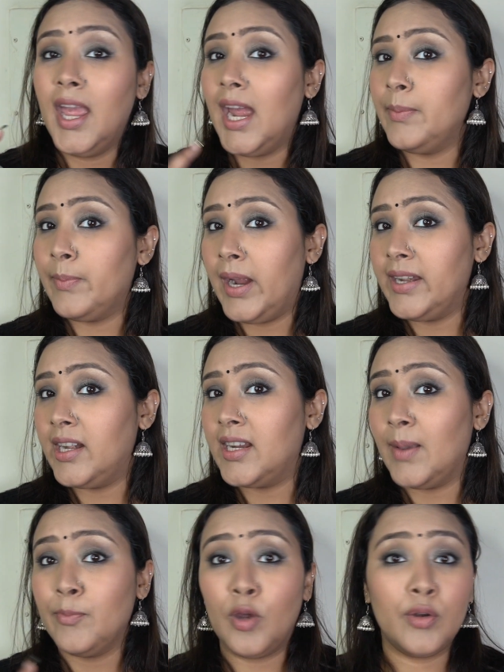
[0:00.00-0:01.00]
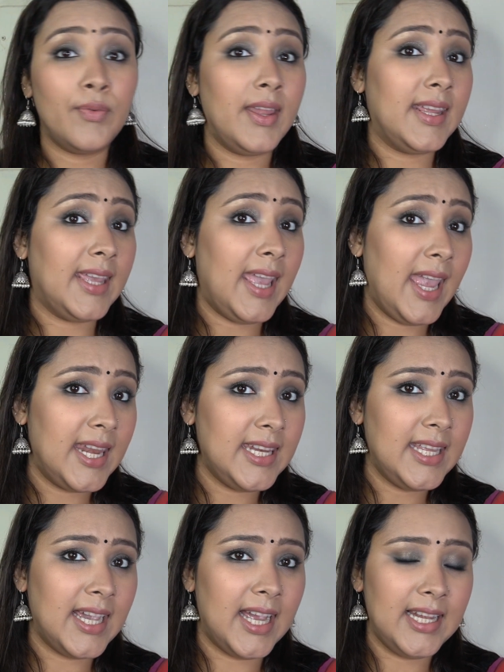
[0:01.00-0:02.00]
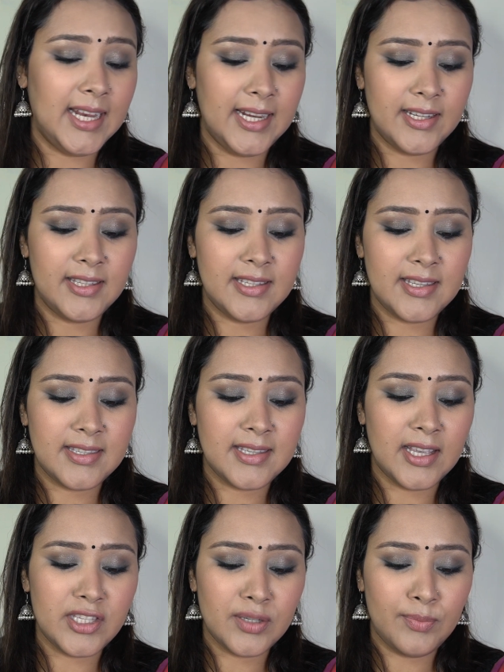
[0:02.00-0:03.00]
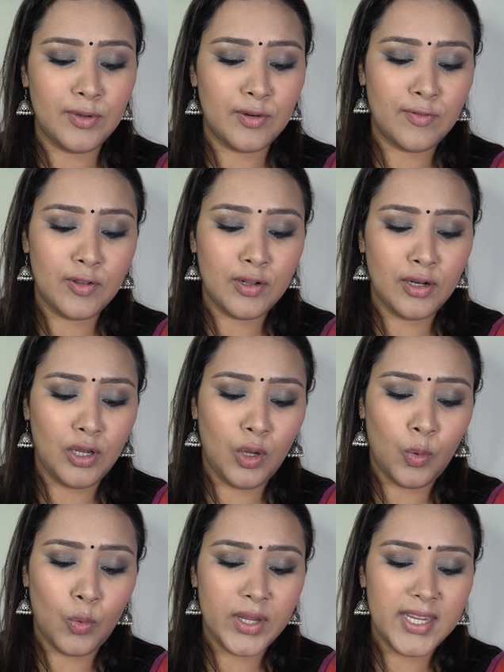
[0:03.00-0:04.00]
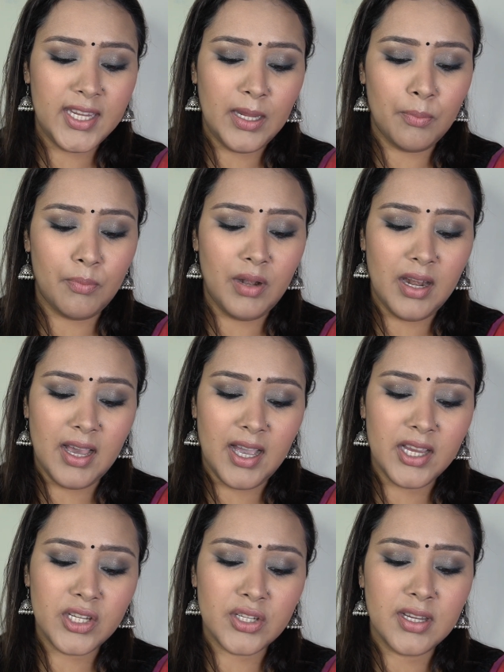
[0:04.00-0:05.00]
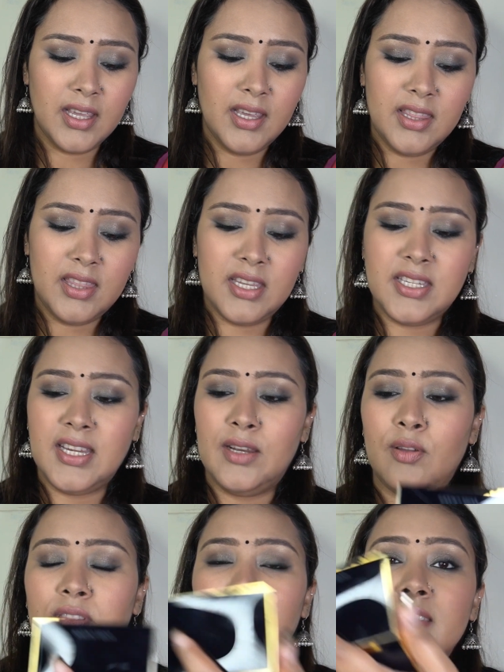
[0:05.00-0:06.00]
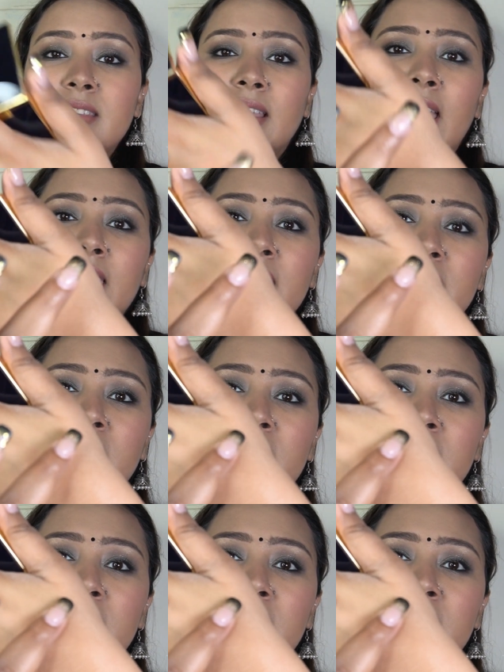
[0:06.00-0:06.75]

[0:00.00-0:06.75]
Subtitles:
And mind it, I'm not wearing any highlighter. This is such a beautiful glowy blush. The shade on this again is a